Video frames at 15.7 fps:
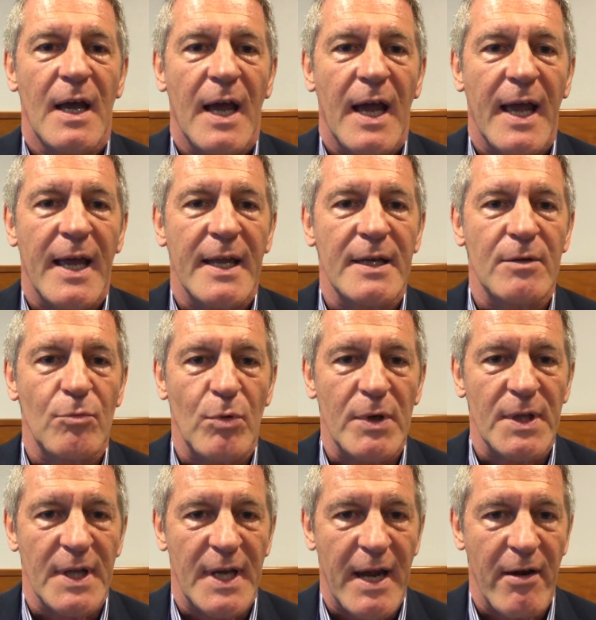and what
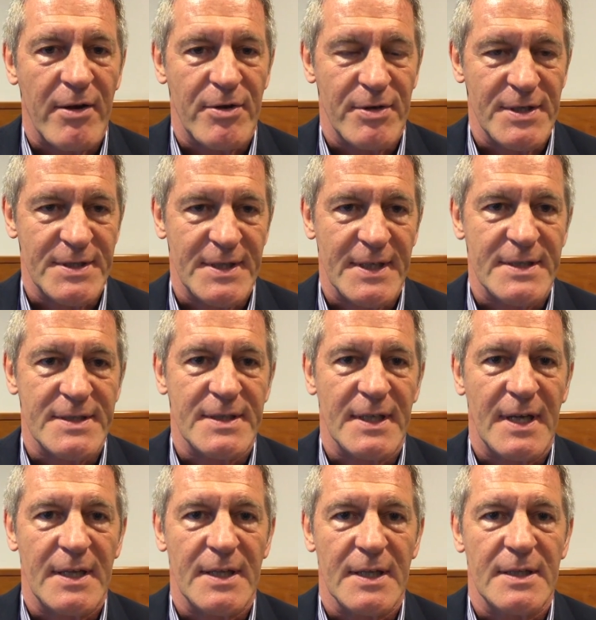are the characteristics
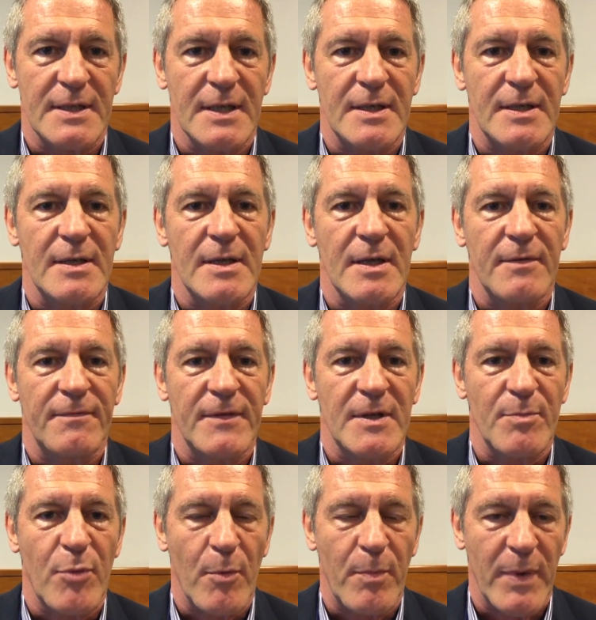that for
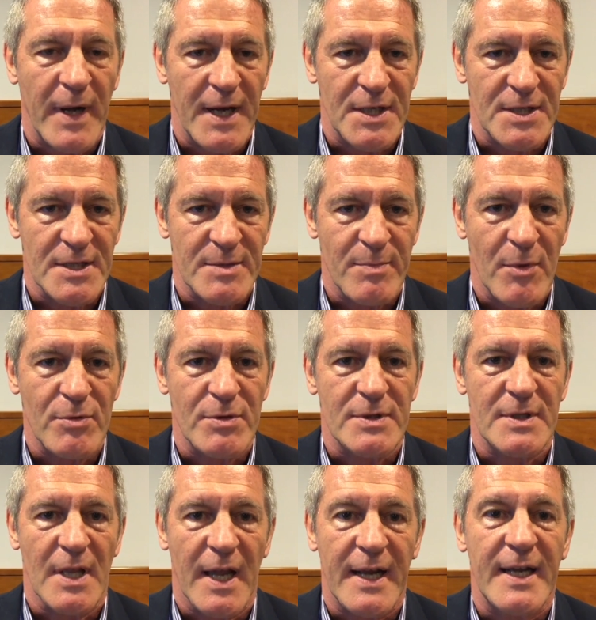the populations
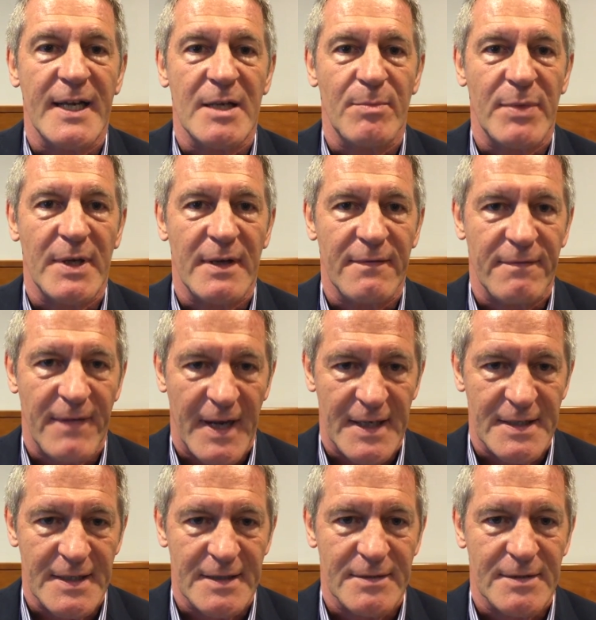most likely to be
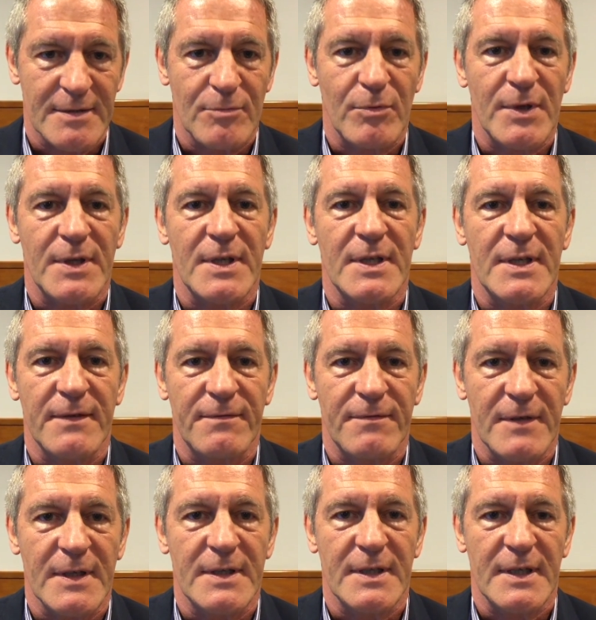infected with the
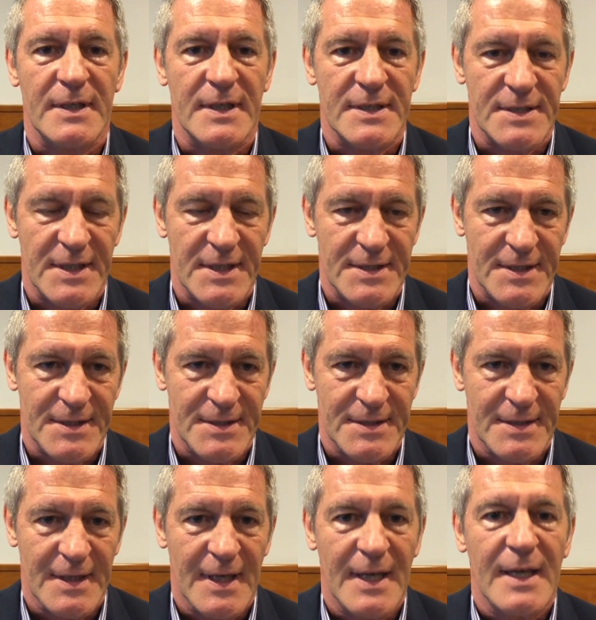different diseases.
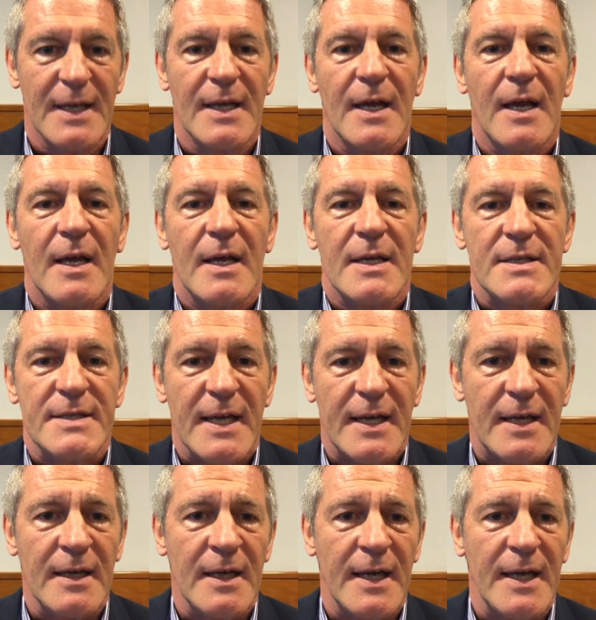
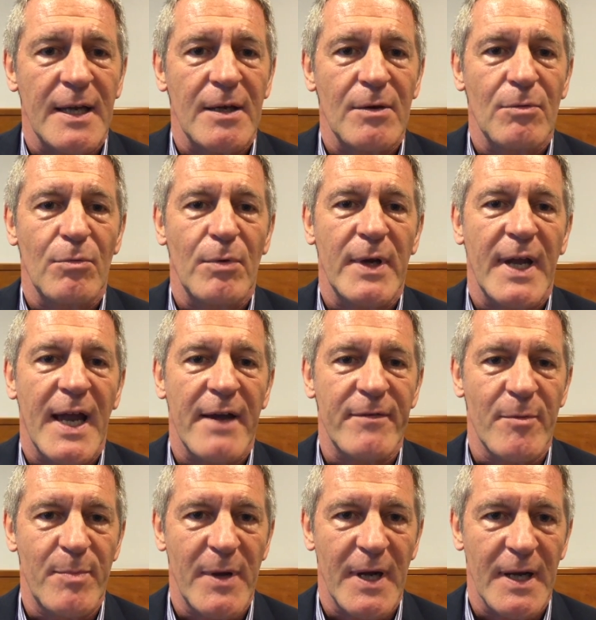Secondly, we have
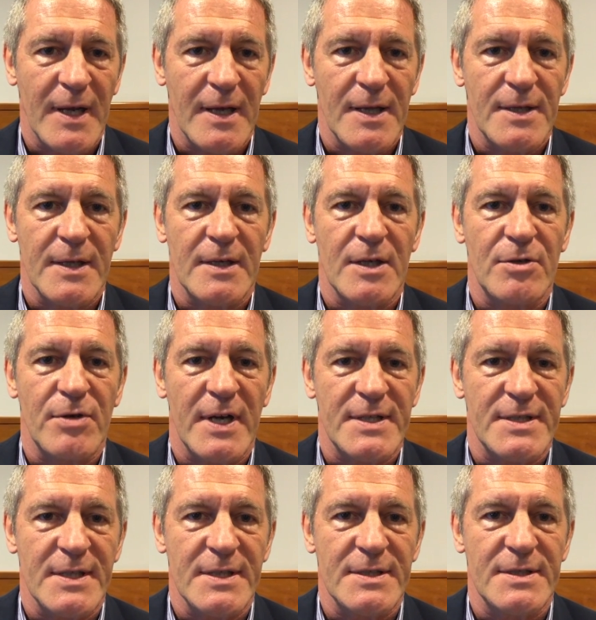a pillar that
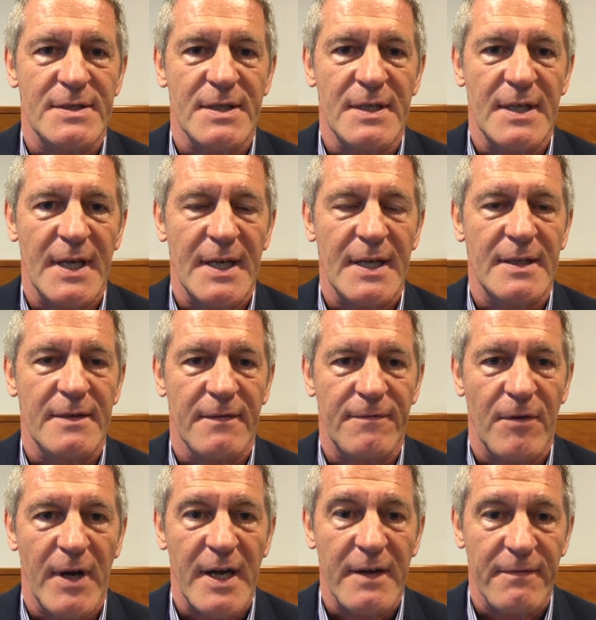addresses the need
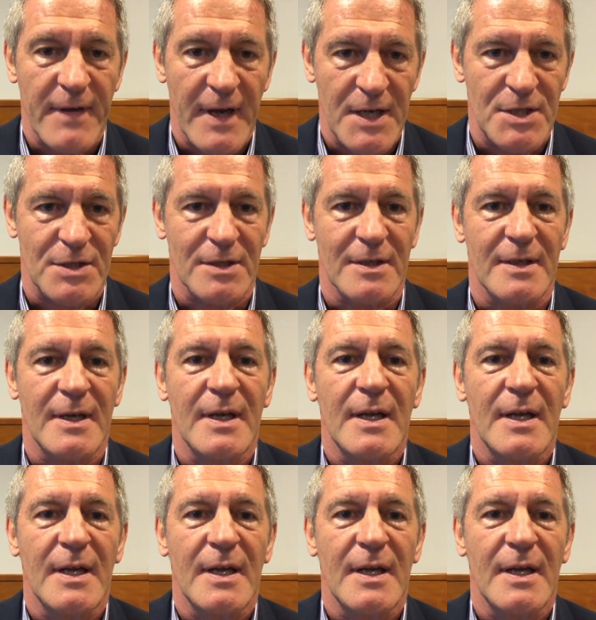for innovation.